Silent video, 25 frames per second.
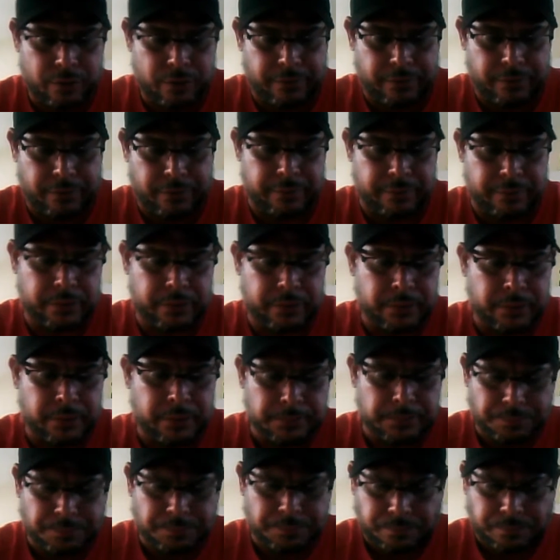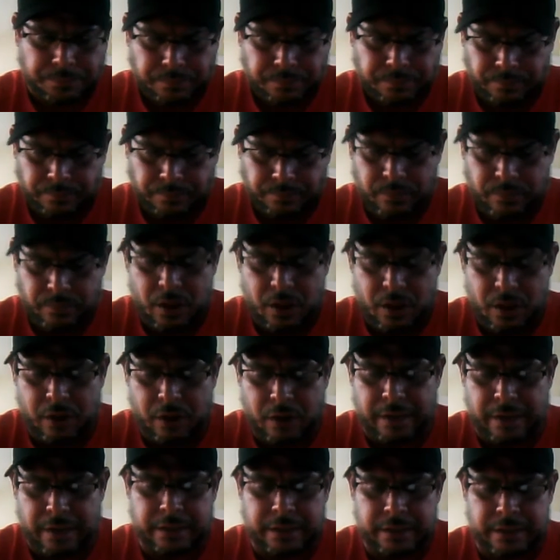your favor.
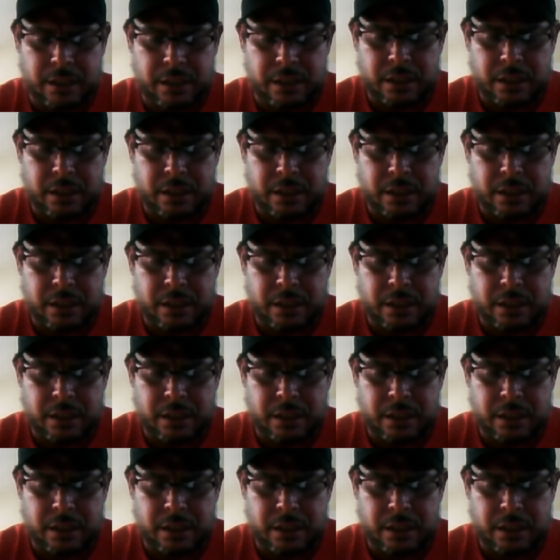All right.